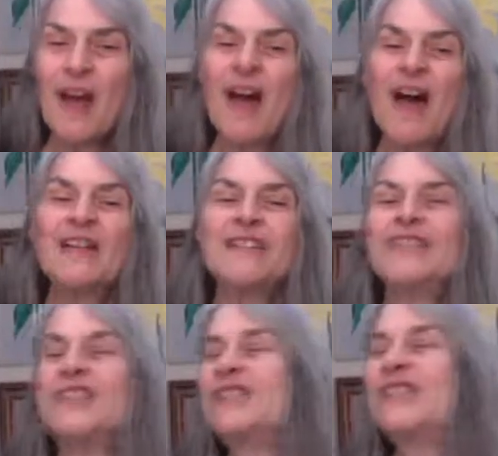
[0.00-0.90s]
I
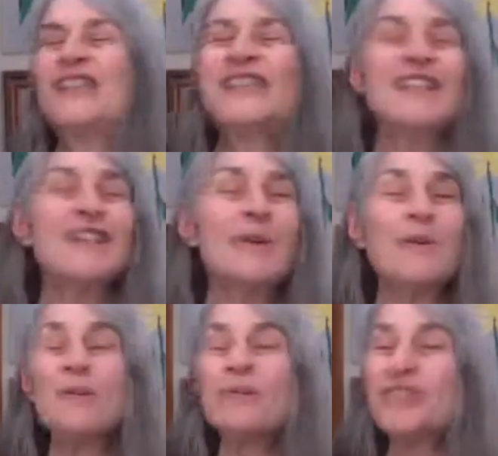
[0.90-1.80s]
just didn't know
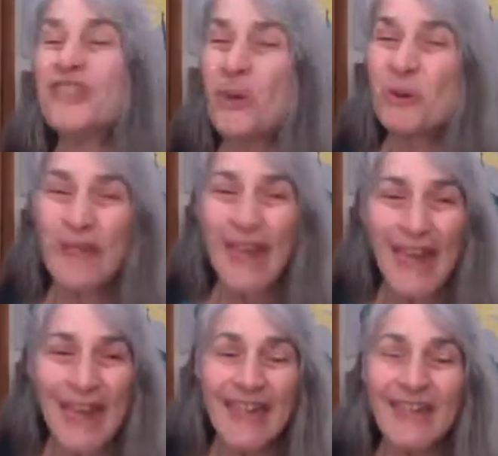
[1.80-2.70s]
it was
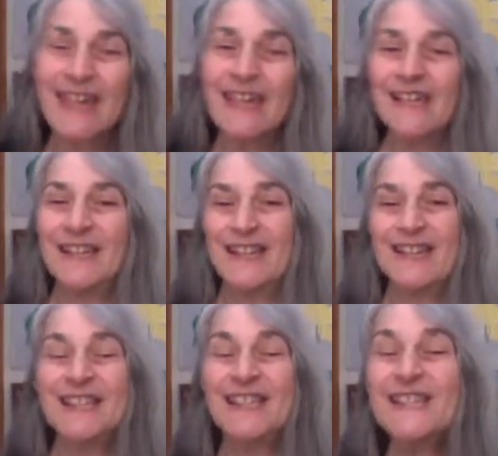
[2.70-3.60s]
okay
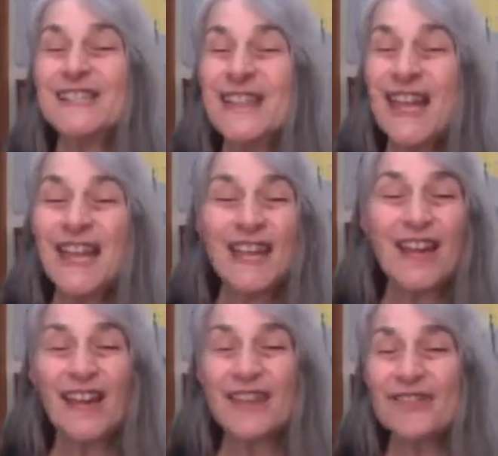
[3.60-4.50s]
to say
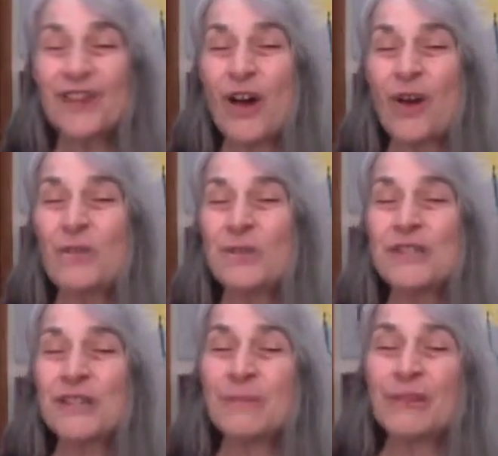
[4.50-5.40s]
no, when
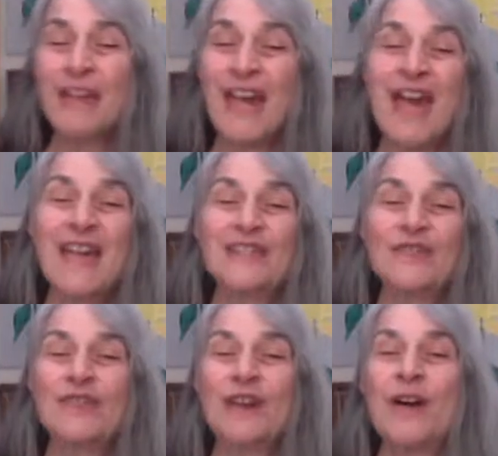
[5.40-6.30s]
someone asks
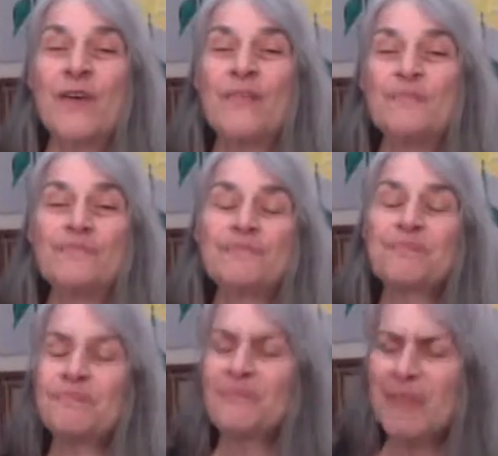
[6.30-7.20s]
for help.
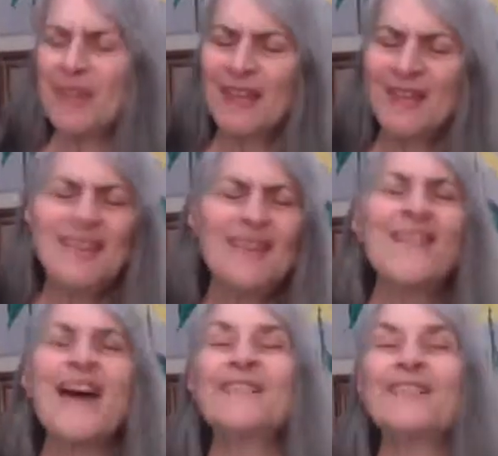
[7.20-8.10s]
Now
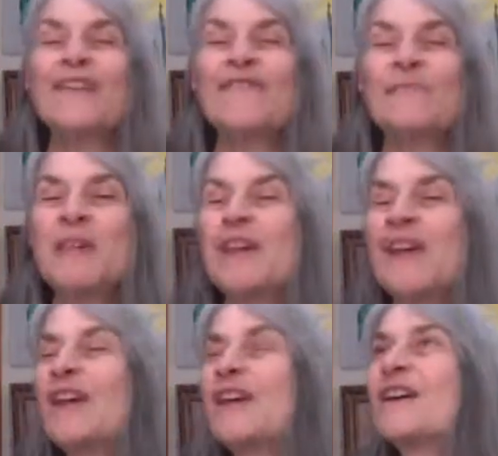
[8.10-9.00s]
that left me
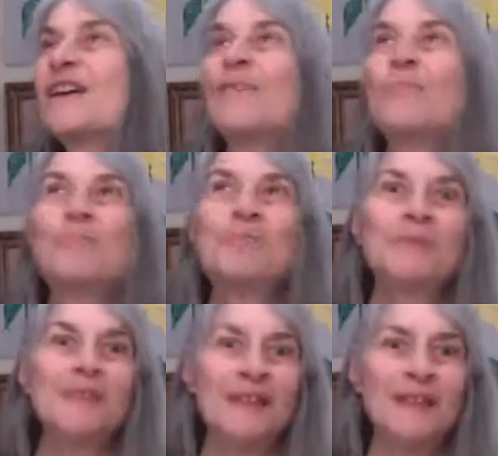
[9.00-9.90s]

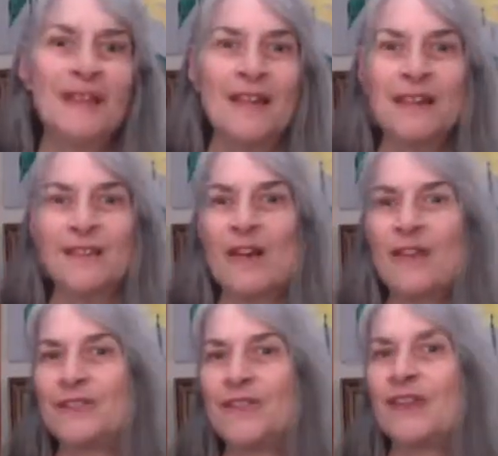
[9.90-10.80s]
completely
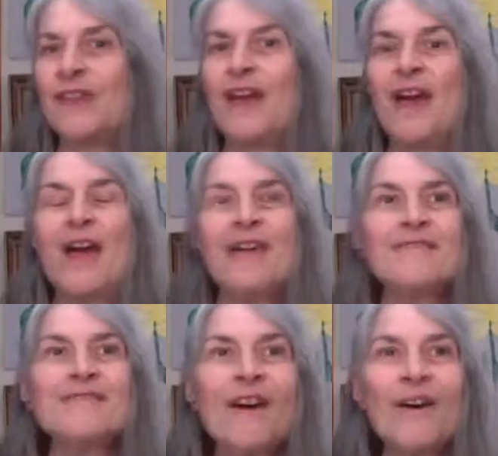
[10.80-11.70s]
exhausted
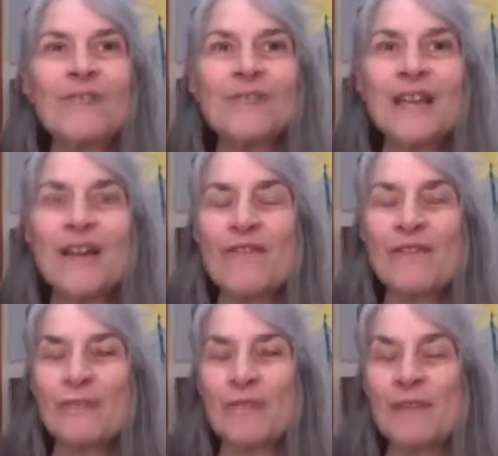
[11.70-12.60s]
and totally
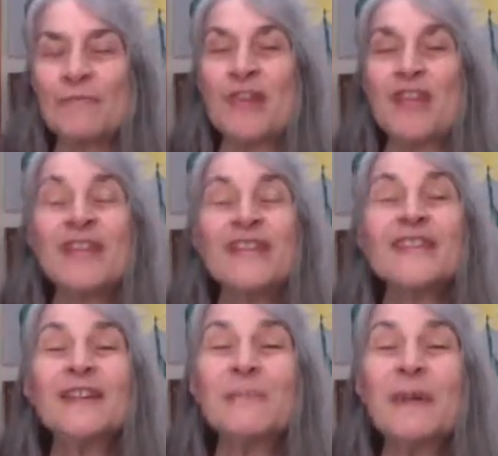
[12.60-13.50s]
overwhelmed
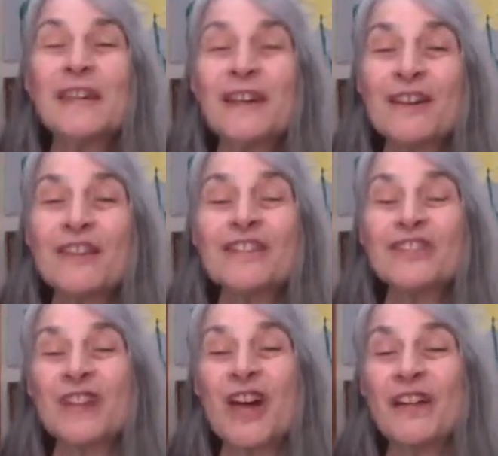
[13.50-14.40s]
until my
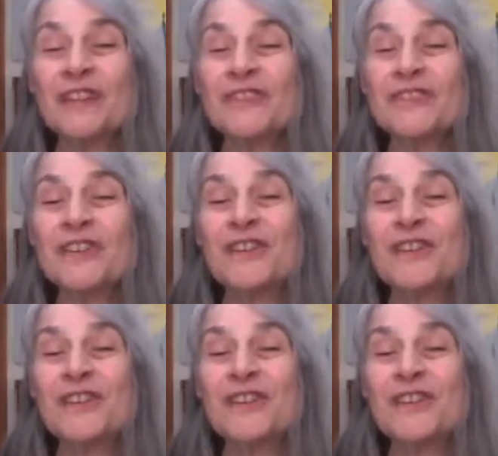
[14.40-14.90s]
youngest child